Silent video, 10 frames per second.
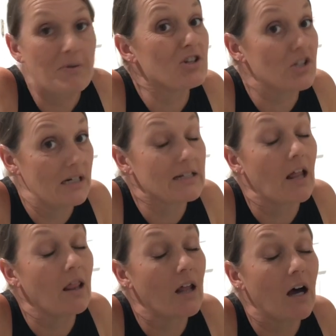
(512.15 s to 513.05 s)
but she has a
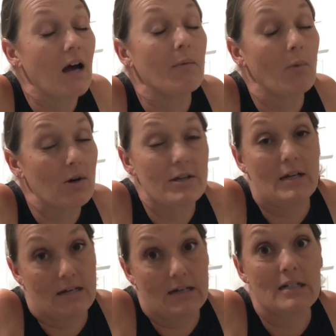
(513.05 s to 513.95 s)
lot more than
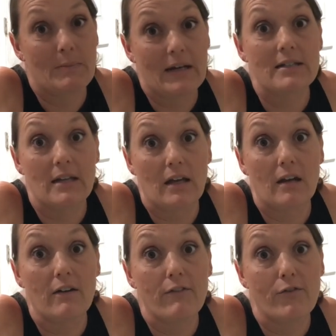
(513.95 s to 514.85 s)
I
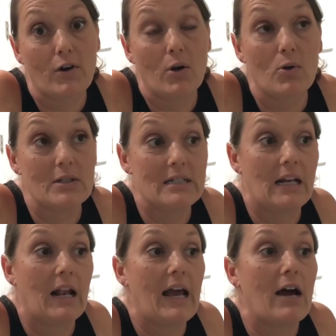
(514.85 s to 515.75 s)
expected for a
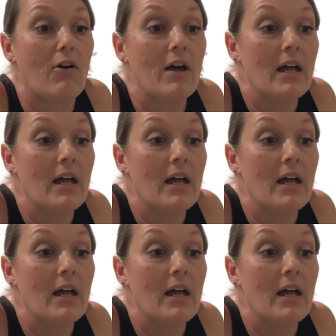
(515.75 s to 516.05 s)
Holstein cow,